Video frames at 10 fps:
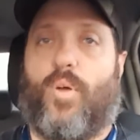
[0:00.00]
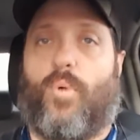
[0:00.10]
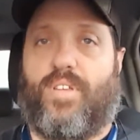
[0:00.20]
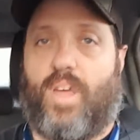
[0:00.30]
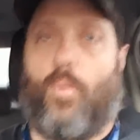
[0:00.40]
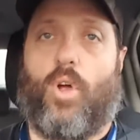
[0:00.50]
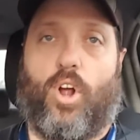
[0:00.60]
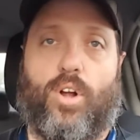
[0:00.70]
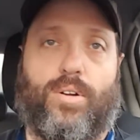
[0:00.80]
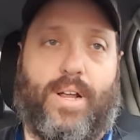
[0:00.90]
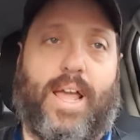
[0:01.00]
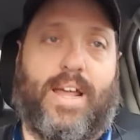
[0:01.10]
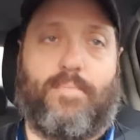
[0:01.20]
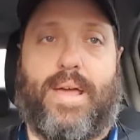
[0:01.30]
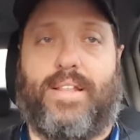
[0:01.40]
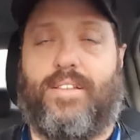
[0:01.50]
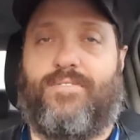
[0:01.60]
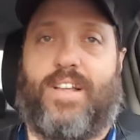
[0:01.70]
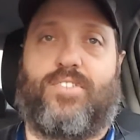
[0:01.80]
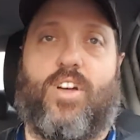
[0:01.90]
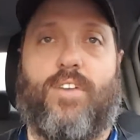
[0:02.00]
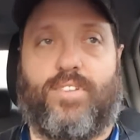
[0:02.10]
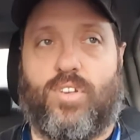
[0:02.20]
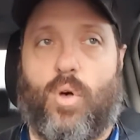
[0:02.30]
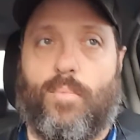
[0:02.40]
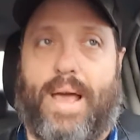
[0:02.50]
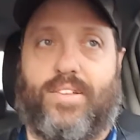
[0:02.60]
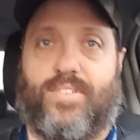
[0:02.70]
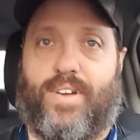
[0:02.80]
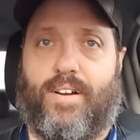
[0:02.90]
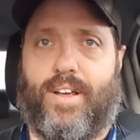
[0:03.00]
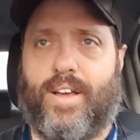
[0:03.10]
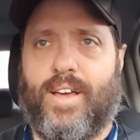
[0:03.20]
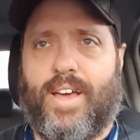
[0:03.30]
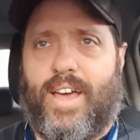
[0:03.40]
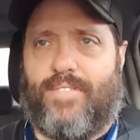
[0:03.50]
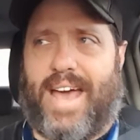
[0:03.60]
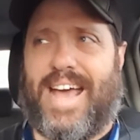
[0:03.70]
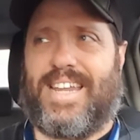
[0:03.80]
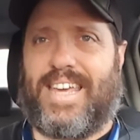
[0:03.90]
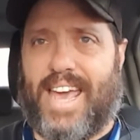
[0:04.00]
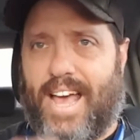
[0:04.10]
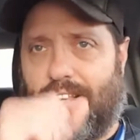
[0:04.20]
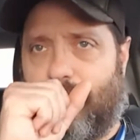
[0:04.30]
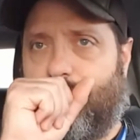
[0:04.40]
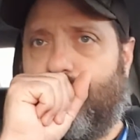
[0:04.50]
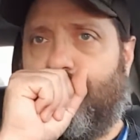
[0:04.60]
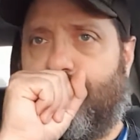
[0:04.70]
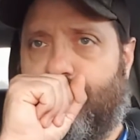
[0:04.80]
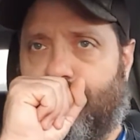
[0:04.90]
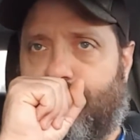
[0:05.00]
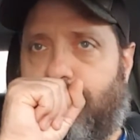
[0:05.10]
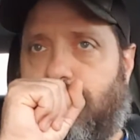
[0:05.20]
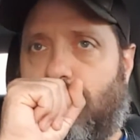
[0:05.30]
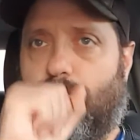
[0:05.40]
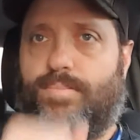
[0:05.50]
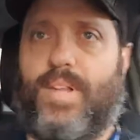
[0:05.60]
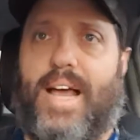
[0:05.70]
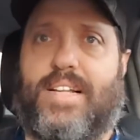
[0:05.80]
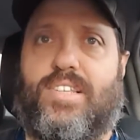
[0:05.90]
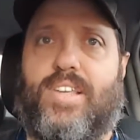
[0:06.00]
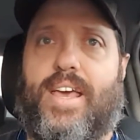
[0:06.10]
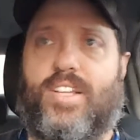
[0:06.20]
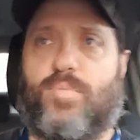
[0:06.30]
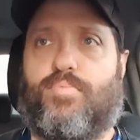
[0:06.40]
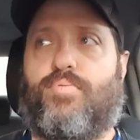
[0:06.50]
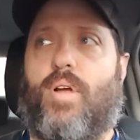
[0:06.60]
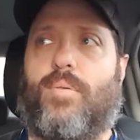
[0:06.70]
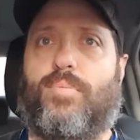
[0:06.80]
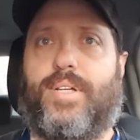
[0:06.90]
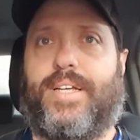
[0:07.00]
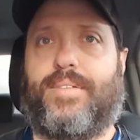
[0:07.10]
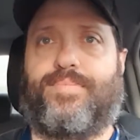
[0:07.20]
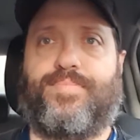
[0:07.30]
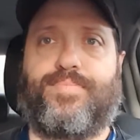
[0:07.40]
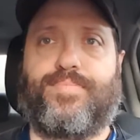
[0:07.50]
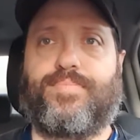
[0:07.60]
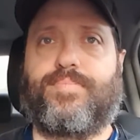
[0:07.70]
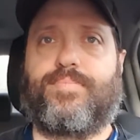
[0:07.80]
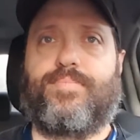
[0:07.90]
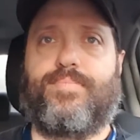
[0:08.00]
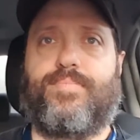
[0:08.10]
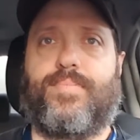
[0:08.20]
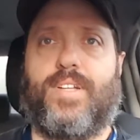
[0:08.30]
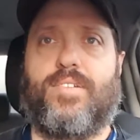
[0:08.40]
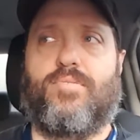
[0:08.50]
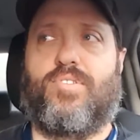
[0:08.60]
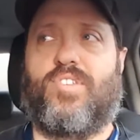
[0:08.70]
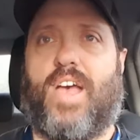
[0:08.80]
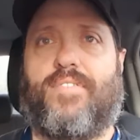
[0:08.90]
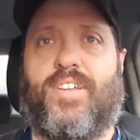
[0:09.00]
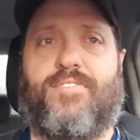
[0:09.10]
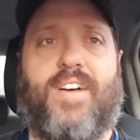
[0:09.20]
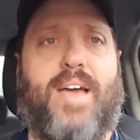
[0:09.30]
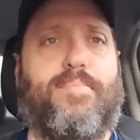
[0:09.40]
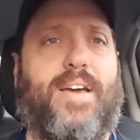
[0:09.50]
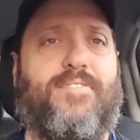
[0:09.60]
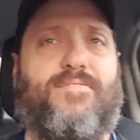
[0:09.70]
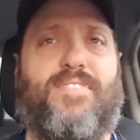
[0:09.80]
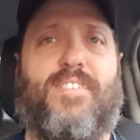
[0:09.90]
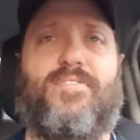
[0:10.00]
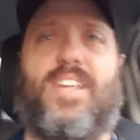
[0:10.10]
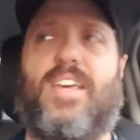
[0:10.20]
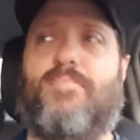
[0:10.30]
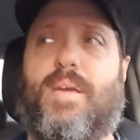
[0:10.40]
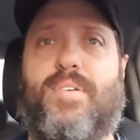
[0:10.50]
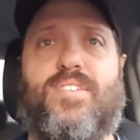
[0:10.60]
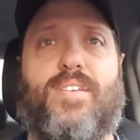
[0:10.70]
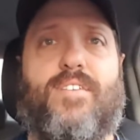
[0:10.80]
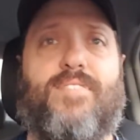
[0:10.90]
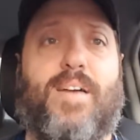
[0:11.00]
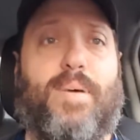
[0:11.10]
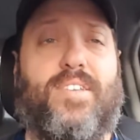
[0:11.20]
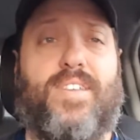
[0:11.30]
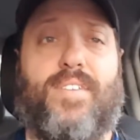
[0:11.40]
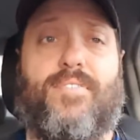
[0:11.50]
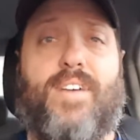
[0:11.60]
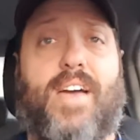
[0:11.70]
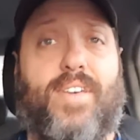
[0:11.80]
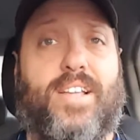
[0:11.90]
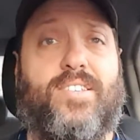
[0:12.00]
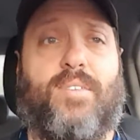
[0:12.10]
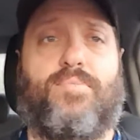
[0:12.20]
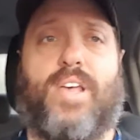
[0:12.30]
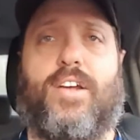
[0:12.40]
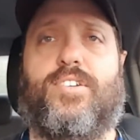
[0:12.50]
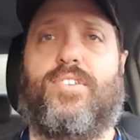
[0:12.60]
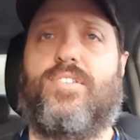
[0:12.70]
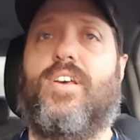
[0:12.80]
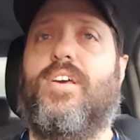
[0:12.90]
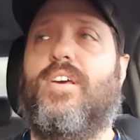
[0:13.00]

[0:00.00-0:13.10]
where they were, and kind of fenced off this whole massive area. If I had to guess, I'd say it's probably 75 by 50, maybe 75 by 75 in some sections.